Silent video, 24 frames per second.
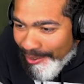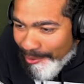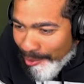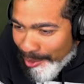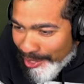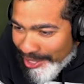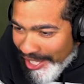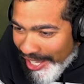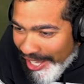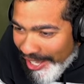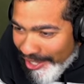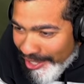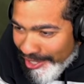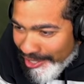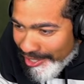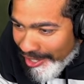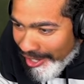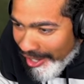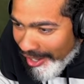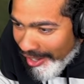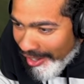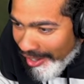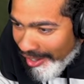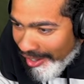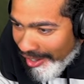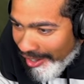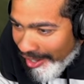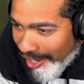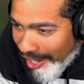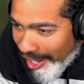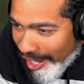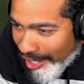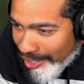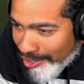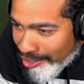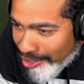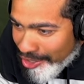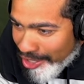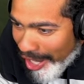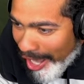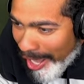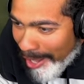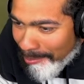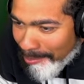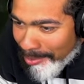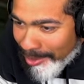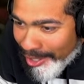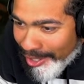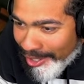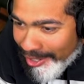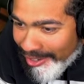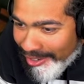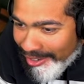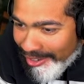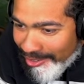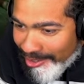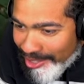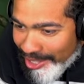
What the hell is oh, a, a chaplet?